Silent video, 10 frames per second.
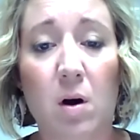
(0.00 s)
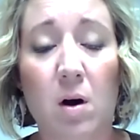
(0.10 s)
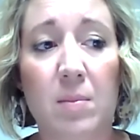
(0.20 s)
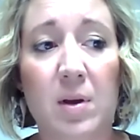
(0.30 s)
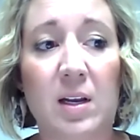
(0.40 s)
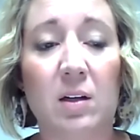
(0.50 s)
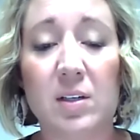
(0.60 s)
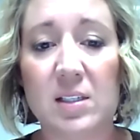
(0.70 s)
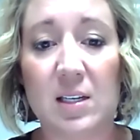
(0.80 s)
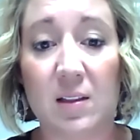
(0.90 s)
an
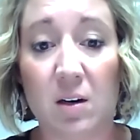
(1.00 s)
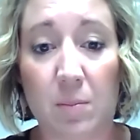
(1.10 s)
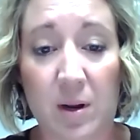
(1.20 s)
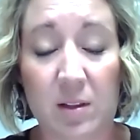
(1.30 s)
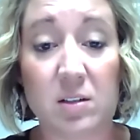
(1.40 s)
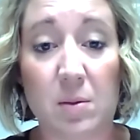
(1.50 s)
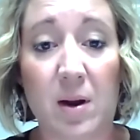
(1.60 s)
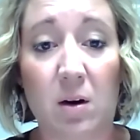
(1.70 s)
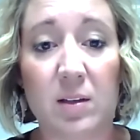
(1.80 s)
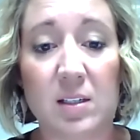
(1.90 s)
illness and there's a
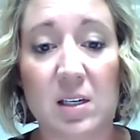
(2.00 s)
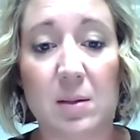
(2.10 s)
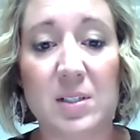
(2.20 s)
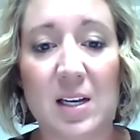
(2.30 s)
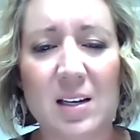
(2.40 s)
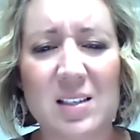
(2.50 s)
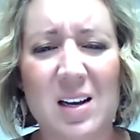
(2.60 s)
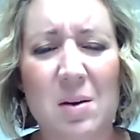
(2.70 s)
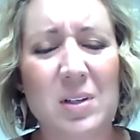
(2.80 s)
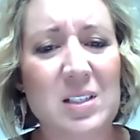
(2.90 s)
parent that's upset,
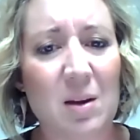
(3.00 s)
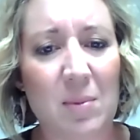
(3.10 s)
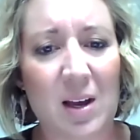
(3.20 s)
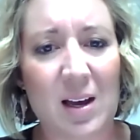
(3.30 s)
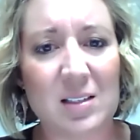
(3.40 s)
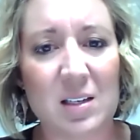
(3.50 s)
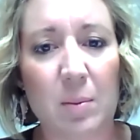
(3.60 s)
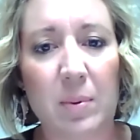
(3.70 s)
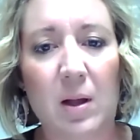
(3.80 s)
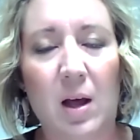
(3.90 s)
please give me a heads up.